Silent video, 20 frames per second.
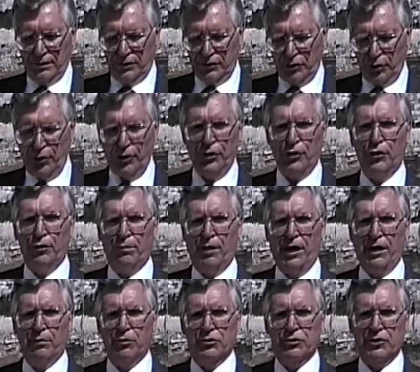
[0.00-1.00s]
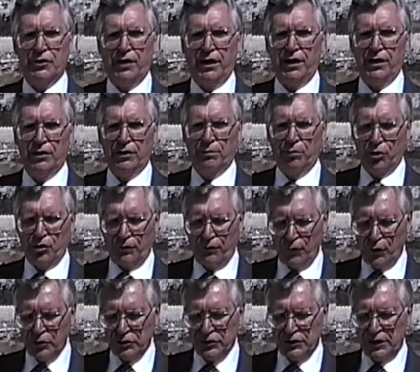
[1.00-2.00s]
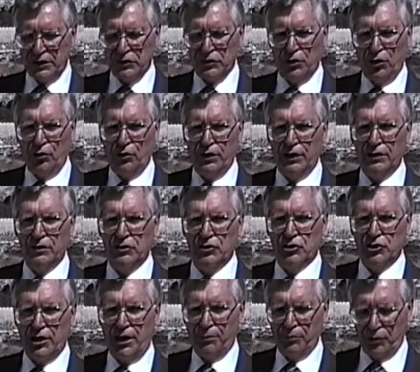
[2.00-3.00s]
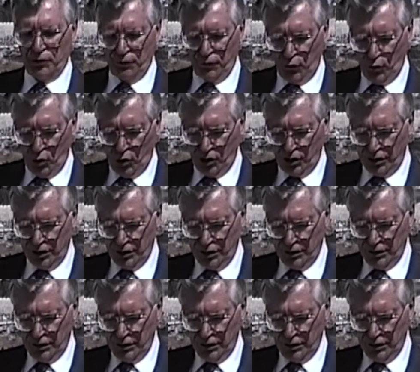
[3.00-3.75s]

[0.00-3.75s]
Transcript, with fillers: Turn in your Bibles today the book of 1 Thessalonians chapter 4,